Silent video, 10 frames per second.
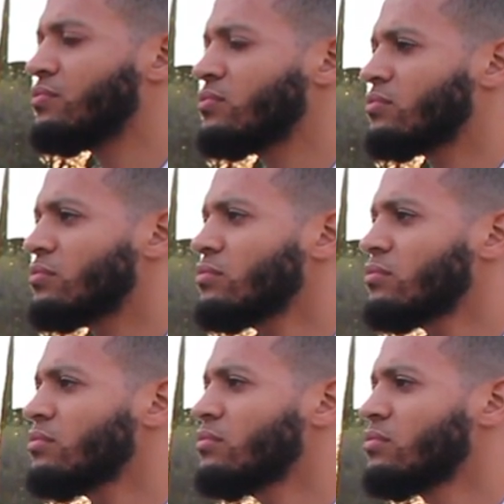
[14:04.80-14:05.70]

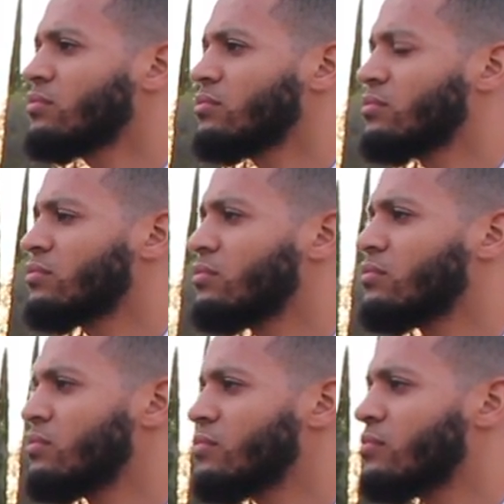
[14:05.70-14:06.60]

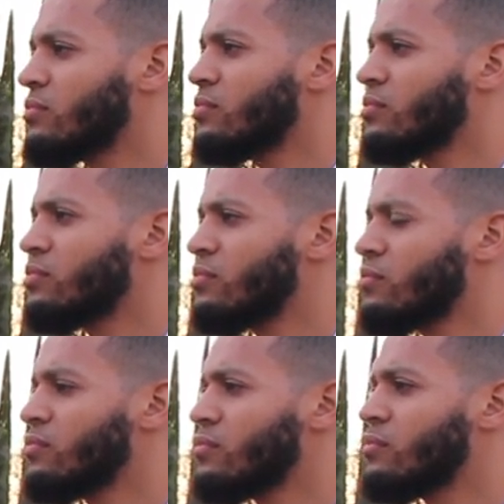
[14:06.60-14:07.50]

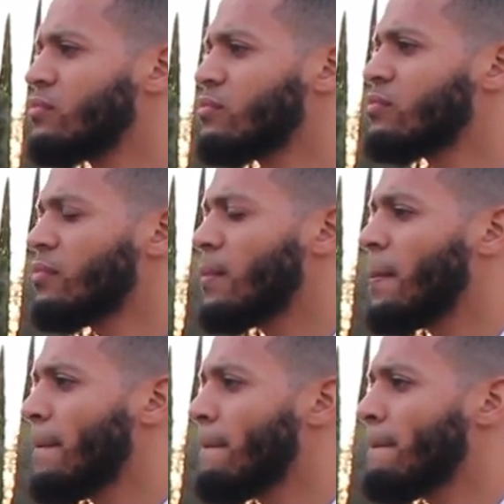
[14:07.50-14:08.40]

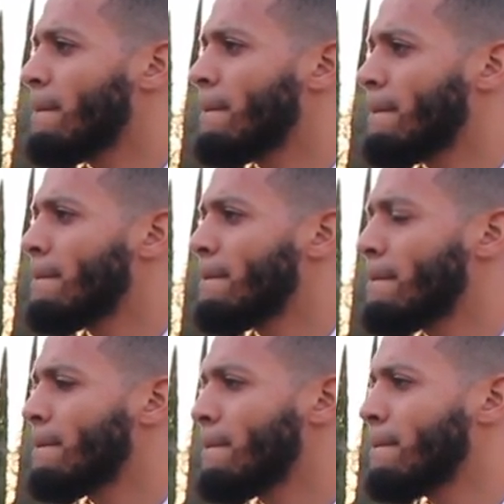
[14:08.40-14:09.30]

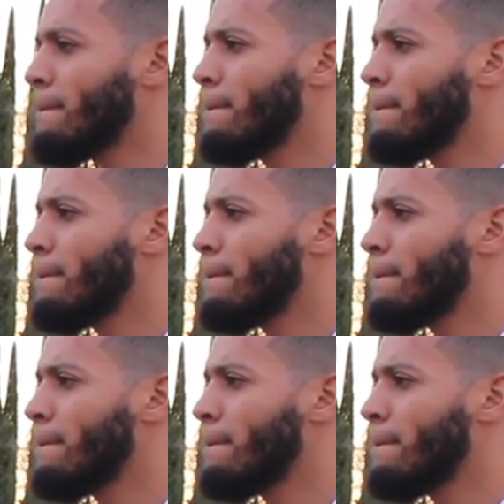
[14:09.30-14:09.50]
(not speaking)